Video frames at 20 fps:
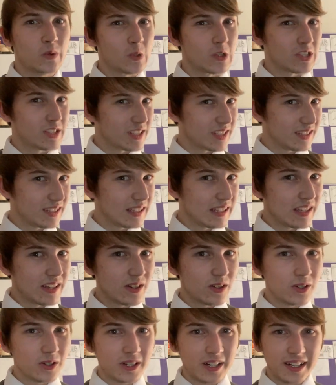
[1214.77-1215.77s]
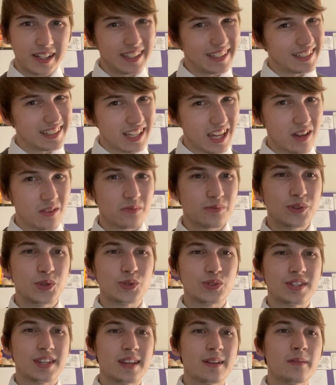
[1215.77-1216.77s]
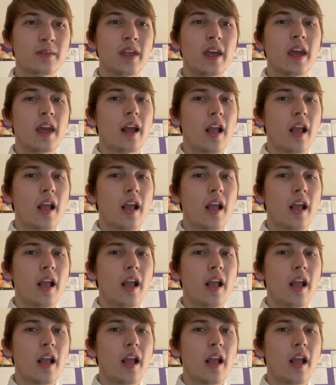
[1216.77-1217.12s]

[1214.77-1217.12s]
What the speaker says: which is a little confusing,